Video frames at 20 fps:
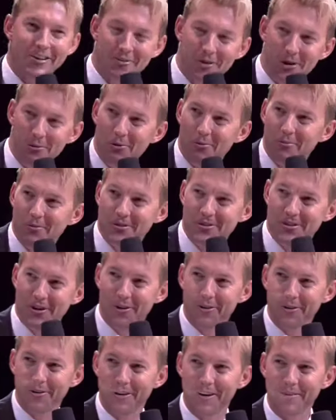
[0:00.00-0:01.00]
trying to warm my
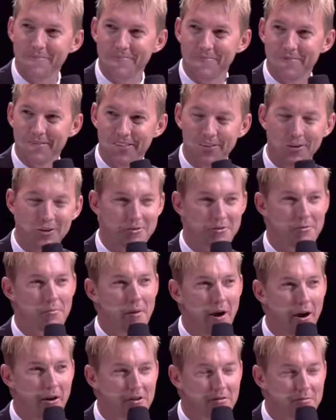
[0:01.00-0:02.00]
shoulder up, not to
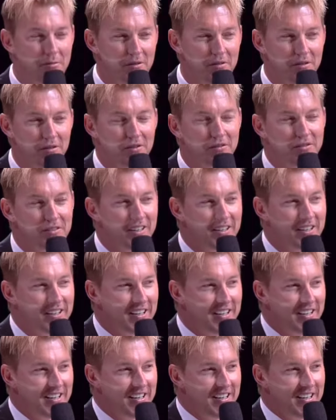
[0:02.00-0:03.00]
embarrass myself.
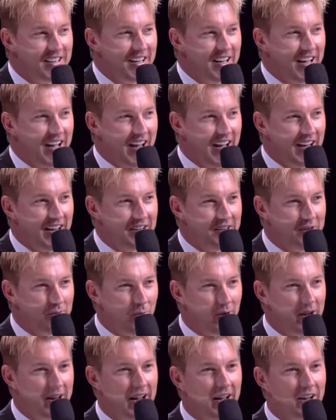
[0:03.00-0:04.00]
And
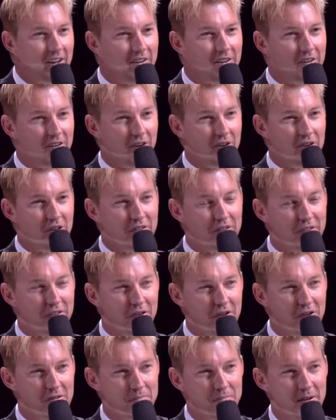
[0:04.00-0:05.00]
went out onto the
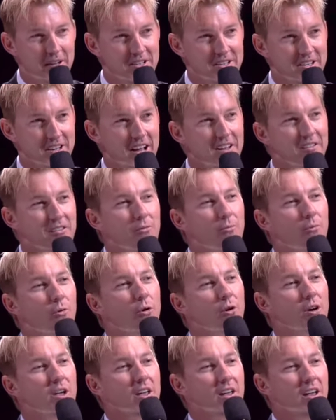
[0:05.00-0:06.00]
first pitch. And as I'm
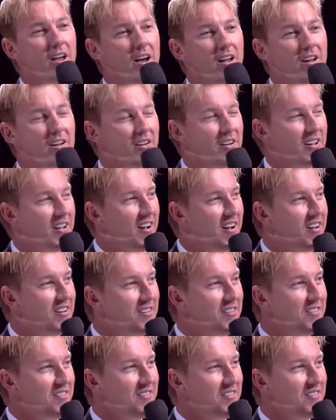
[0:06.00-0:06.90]
walking out, and I can't